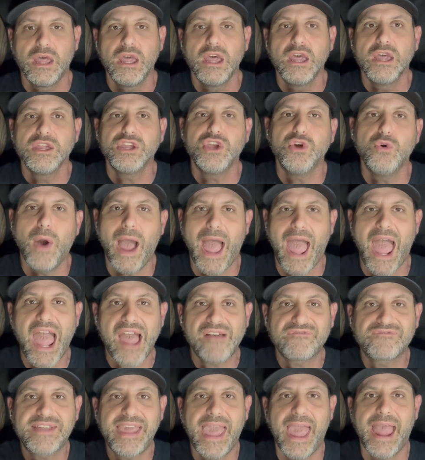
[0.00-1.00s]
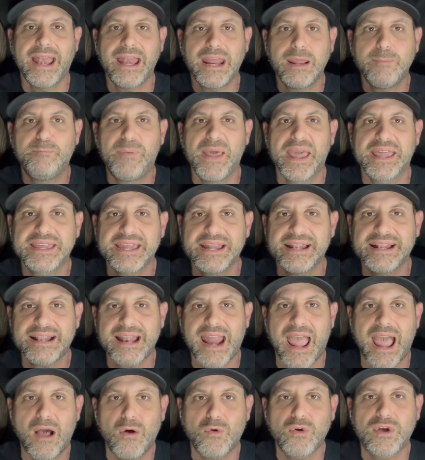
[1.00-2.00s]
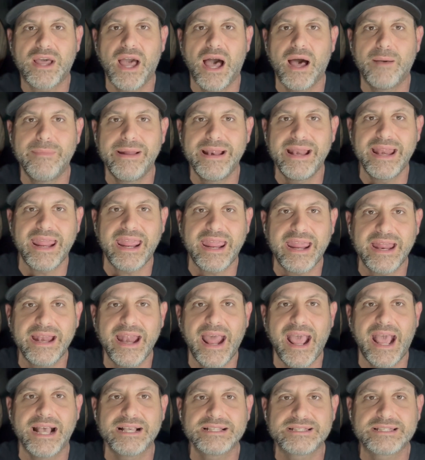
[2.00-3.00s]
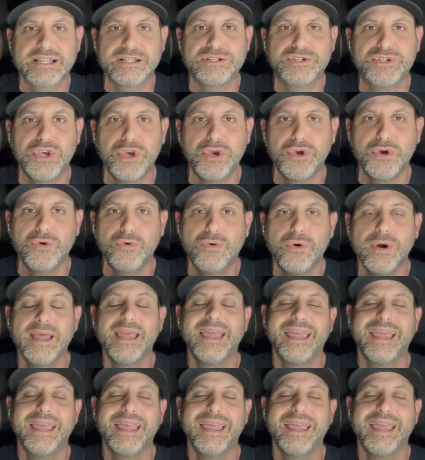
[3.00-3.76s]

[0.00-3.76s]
You have Kenny Pickett now coming in as the 2.